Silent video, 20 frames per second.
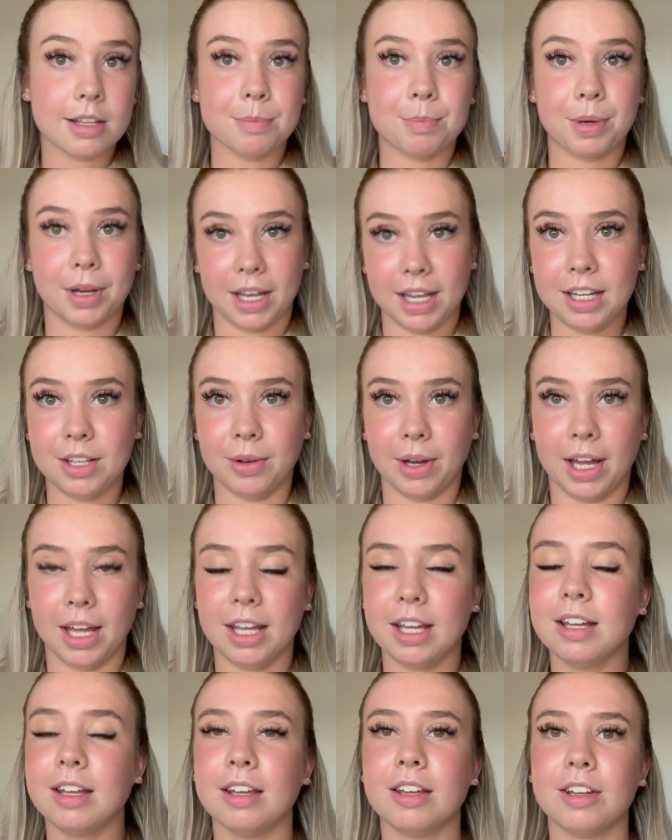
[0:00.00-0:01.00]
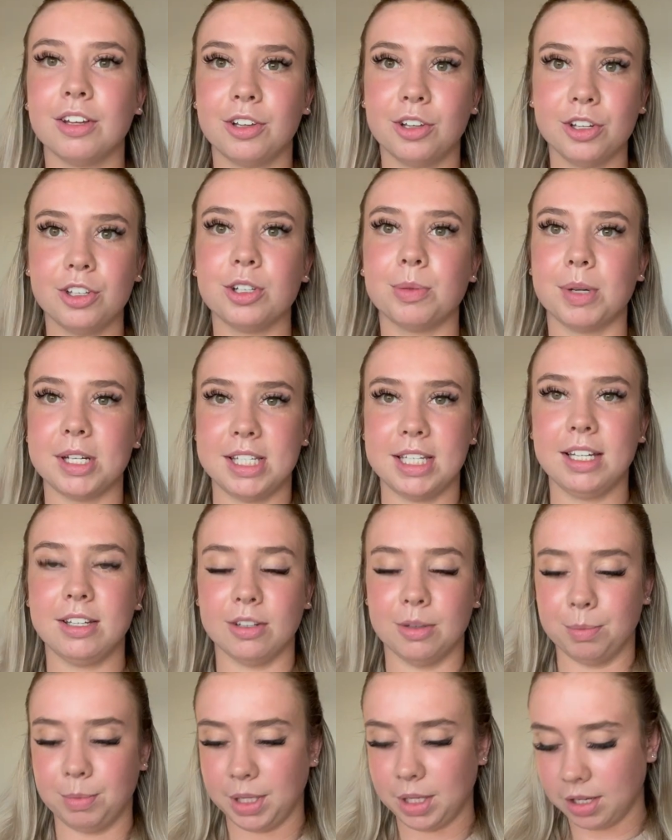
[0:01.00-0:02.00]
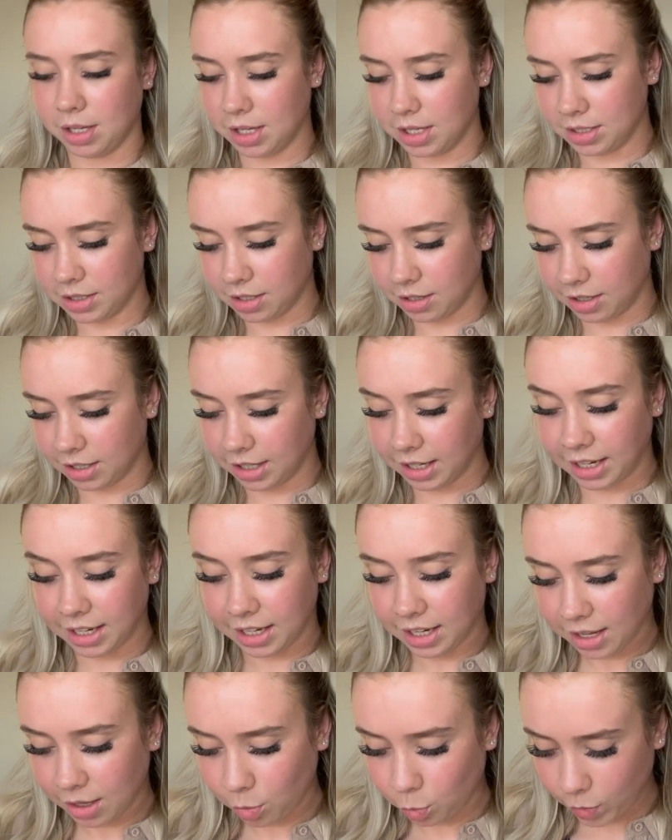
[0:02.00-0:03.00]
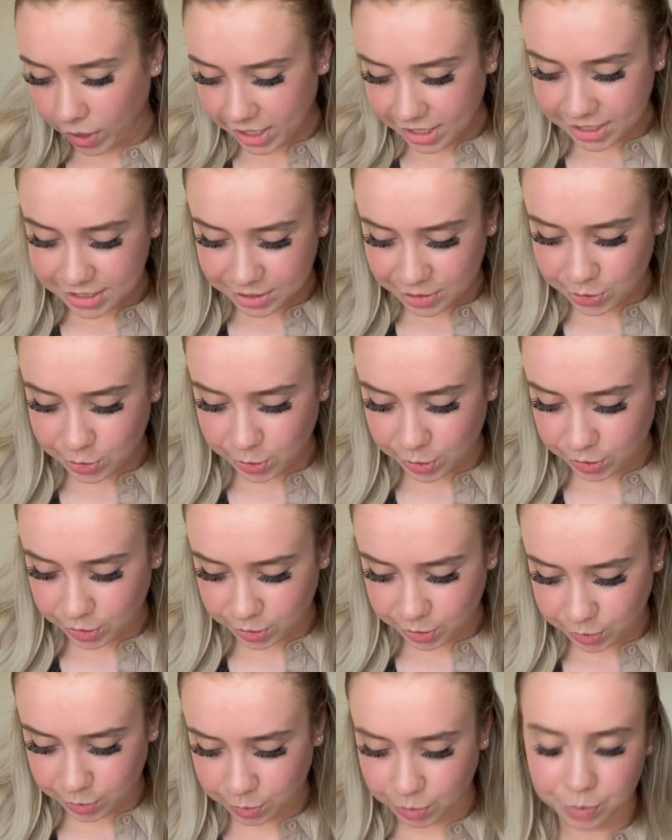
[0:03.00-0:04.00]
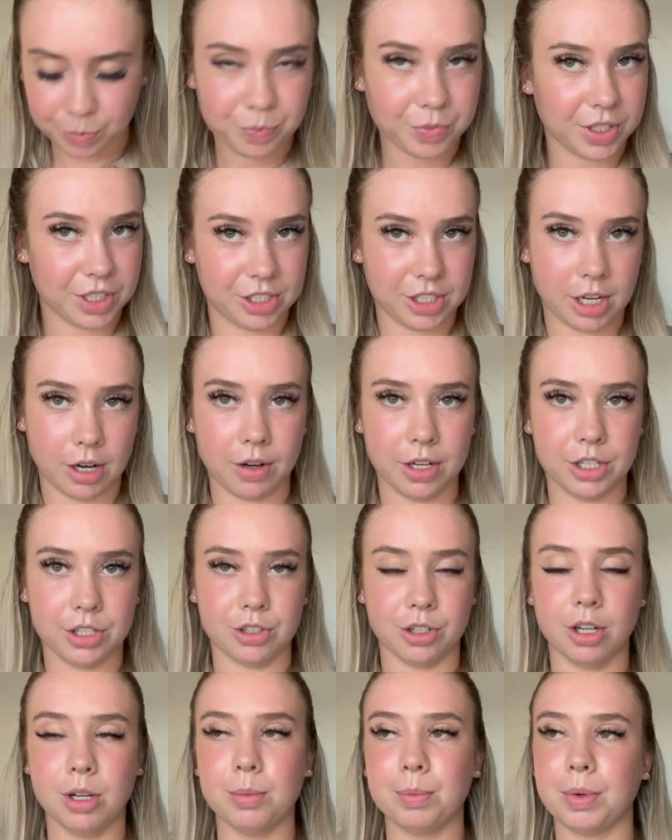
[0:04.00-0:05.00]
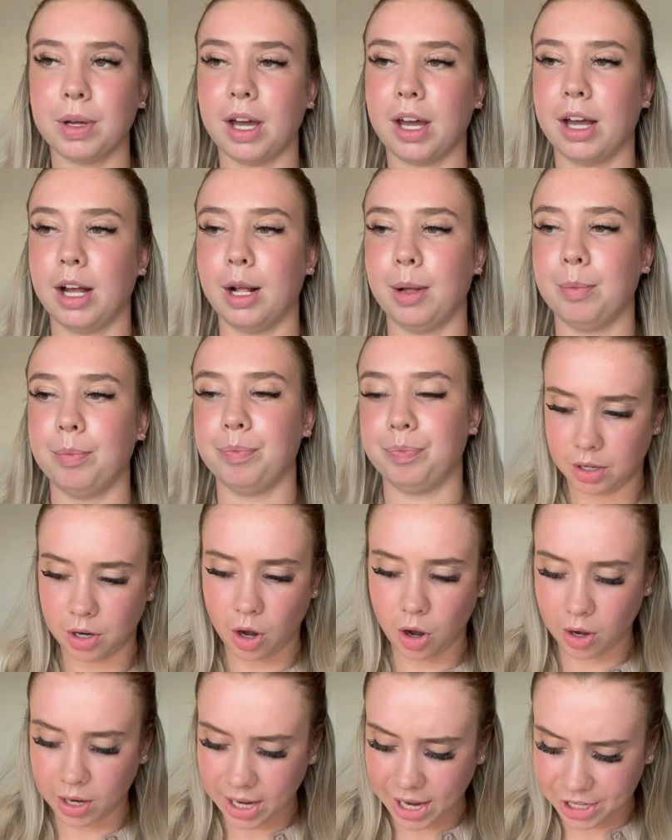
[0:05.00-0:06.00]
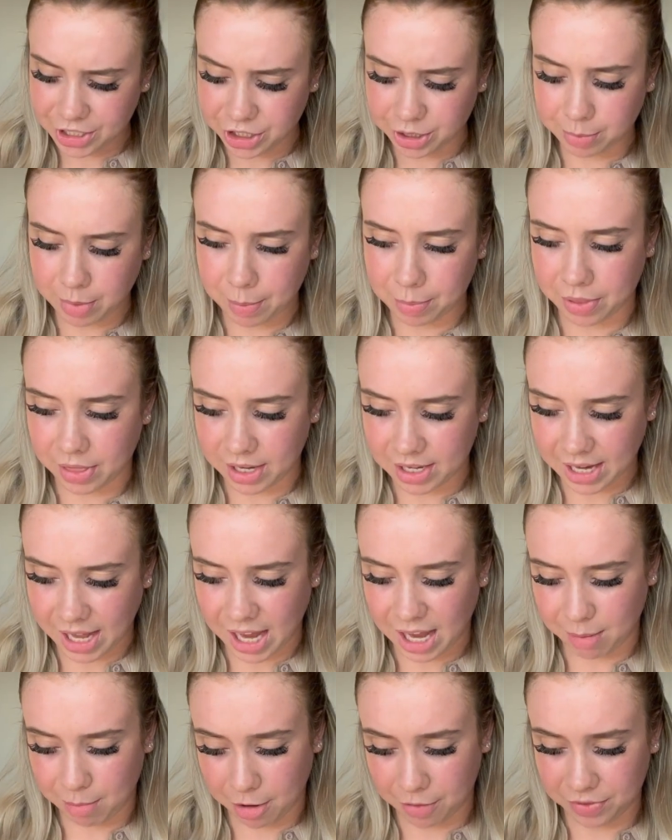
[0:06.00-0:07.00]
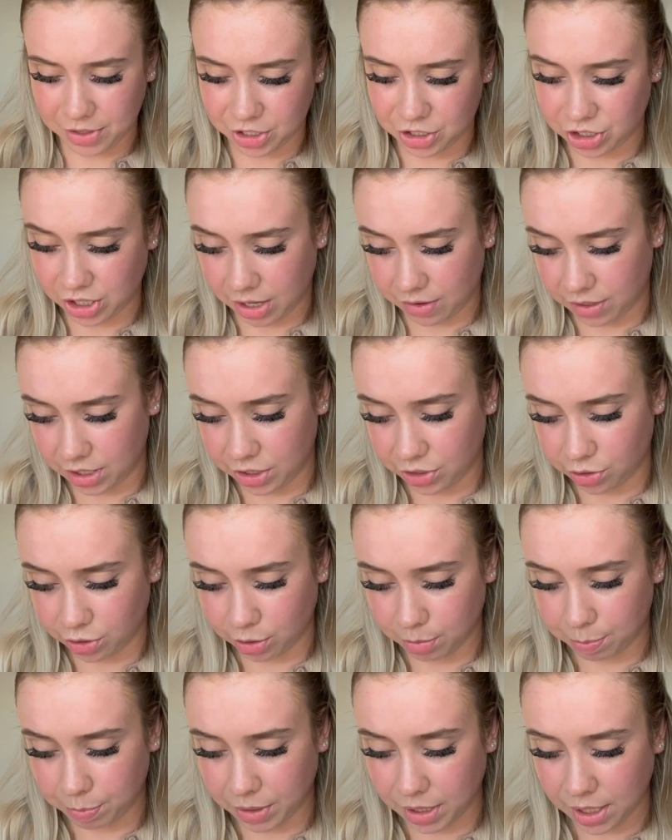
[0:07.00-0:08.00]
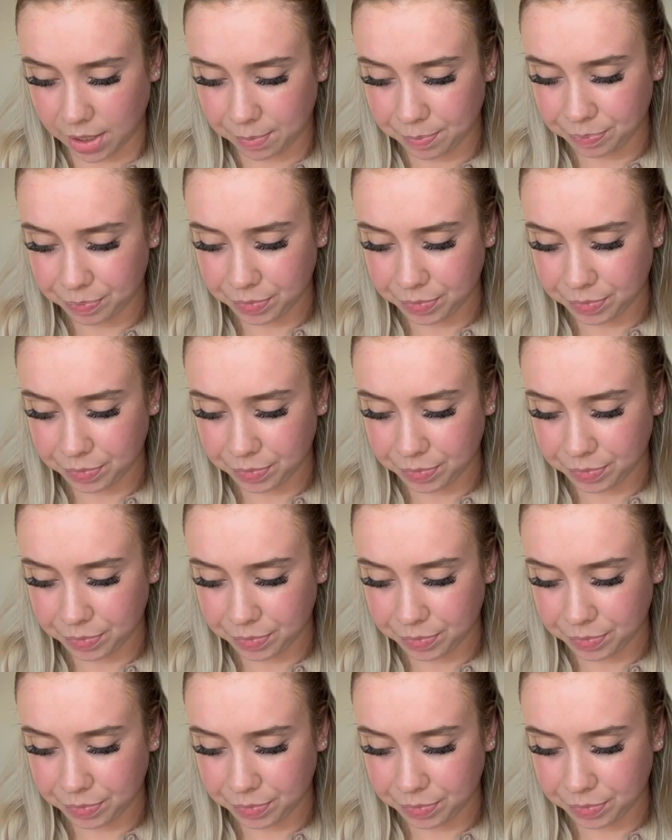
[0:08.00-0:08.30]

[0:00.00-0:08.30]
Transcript: But anyway, good job I didn't because I went into this charity shop. Um, can't actually remember the name of this charity shop, but